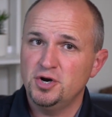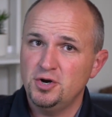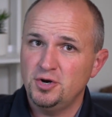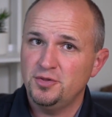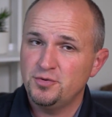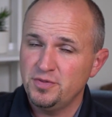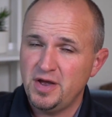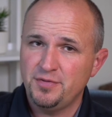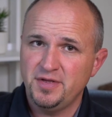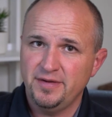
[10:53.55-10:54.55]
earn through
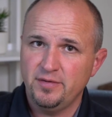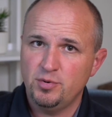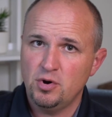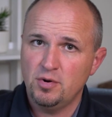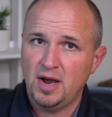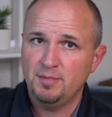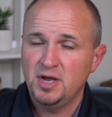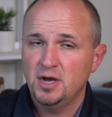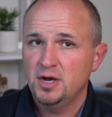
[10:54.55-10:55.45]
the Healthy Living program,